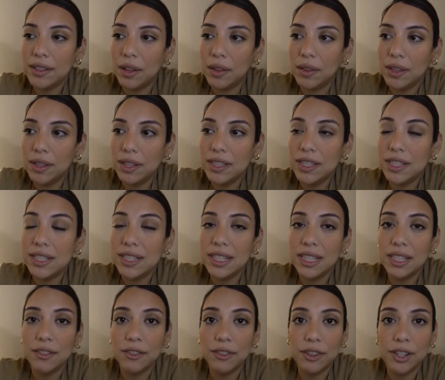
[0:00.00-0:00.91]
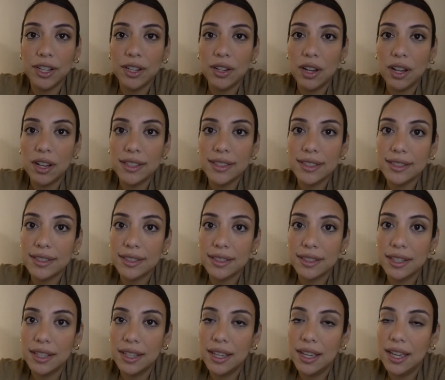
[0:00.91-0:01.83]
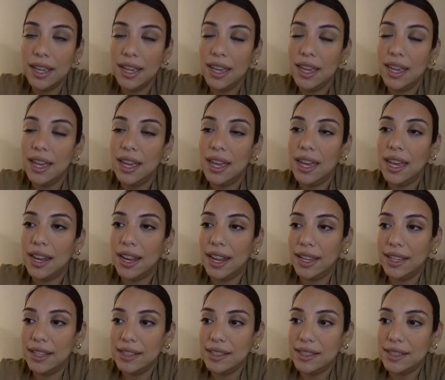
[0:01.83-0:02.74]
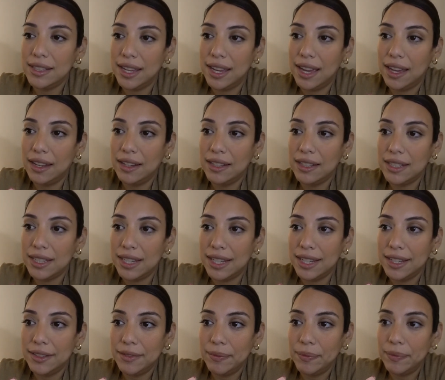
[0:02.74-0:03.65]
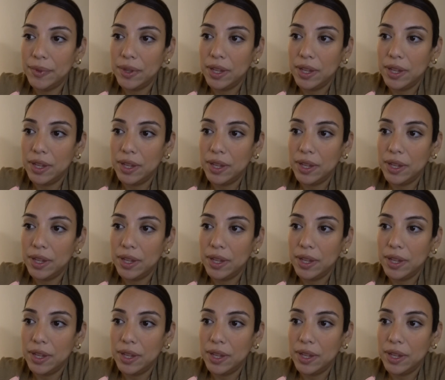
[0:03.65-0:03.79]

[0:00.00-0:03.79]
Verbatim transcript: all of the delivery costs, and I can stay out of debt.